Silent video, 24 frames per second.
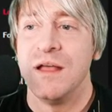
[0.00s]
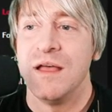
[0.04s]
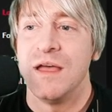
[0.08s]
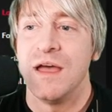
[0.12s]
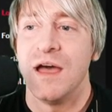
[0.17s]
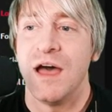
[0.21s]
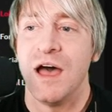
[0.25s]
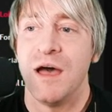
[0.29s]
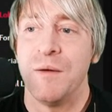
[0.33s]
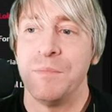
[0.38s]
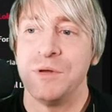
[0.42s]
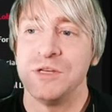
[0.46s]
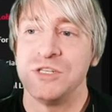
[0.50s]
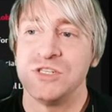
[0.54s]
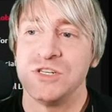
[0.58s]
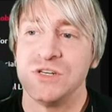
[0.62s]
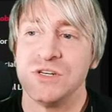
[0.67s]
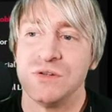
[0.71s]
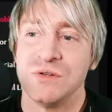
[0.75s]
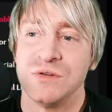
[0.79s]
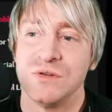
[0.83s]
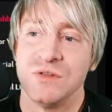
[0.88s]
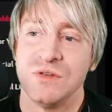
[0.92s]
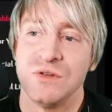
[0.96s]
uh, but
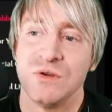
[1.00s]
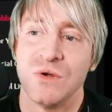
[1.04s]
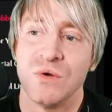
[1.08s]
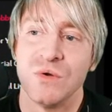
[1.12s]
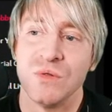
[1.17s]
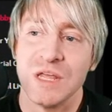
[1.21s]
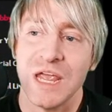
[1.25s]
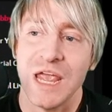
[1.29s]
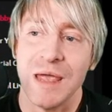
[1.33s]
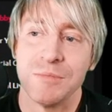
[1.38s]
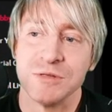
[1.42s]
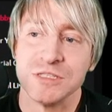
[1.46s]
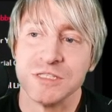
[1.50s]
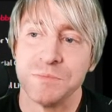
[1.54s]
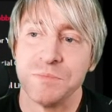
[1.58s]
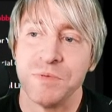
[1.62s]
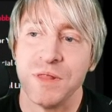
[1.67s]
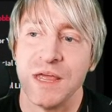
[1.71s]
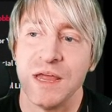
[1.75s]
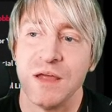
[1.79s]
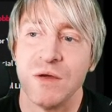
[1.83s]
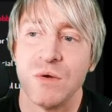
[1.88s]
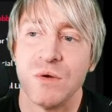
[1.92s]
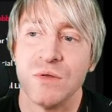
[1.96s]
you're, you're only able to
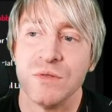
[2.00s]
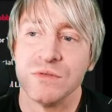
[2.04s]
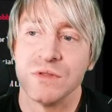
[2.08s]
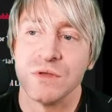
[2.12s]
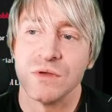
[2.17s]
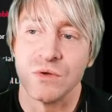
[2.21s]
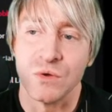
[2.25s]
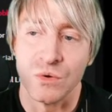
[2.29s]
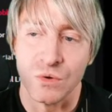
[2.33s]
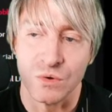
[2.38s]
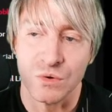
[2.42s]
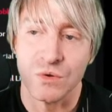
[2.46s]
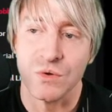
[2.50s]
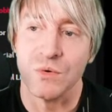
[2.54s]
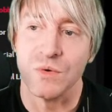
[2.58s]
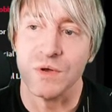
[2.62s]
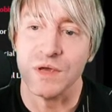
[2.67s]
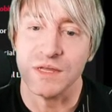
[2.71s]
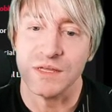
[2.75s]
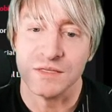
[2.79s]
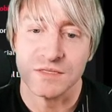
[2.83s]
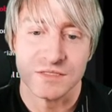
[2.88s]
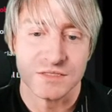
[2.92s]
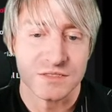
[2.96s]
play on the gold
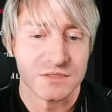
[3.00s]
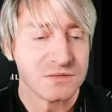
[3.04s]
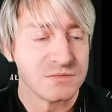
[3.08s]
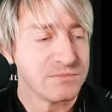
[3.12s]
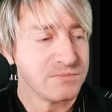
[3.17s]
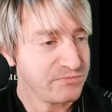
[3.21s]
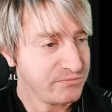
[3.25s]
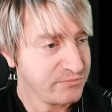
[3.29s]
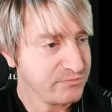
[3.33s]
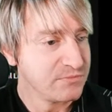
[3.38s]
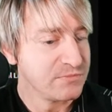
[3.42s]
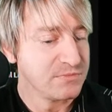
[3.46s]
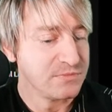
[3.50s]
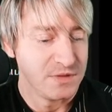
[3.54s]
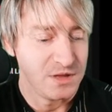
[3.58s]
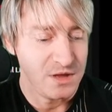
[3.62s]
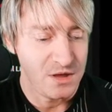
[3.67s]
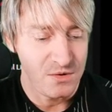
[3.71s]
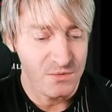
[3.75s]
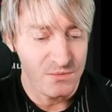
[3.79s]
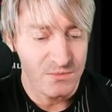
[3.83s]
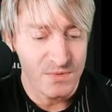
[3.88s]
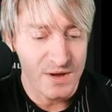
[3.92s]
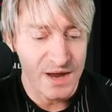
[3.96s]
coins.
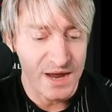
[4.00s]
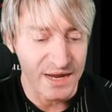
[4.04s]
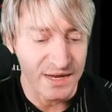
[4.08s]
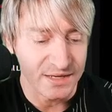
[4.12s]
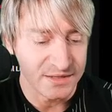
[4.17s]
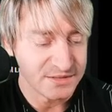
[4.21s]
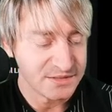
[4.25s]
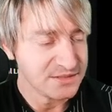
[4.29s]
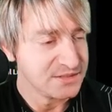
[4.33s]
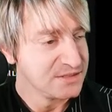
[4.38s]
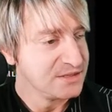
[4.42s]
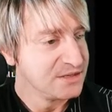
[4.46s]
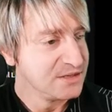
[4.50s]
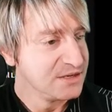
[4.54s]
All right.